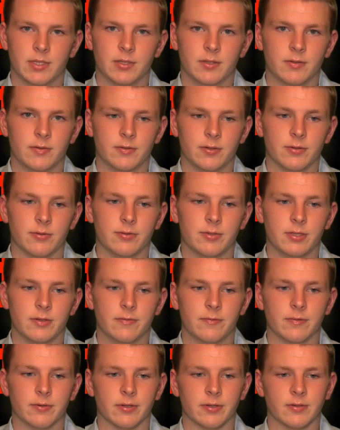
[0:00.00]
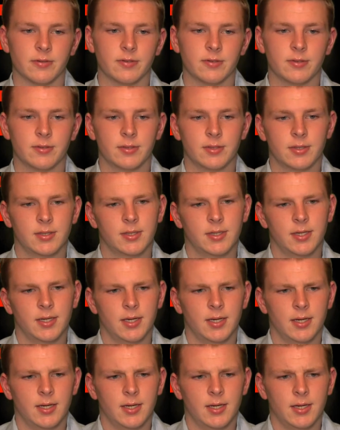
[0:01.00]
So different.
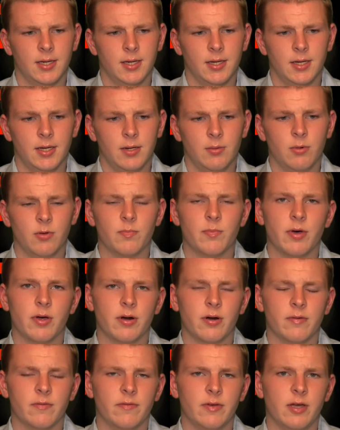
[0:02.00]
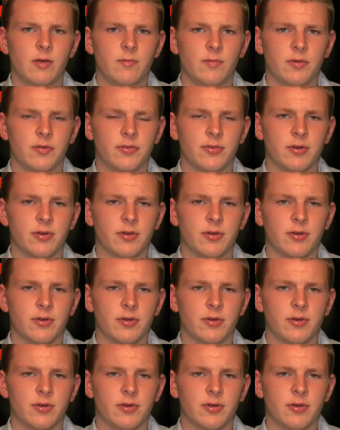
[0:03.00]
With modern advancements,